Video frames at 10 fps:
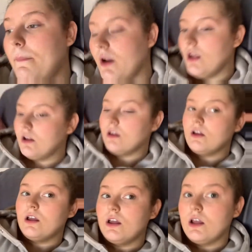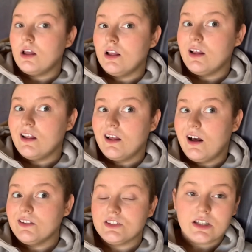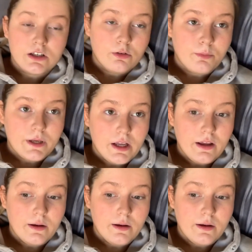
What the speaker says: I'll just take you with my day.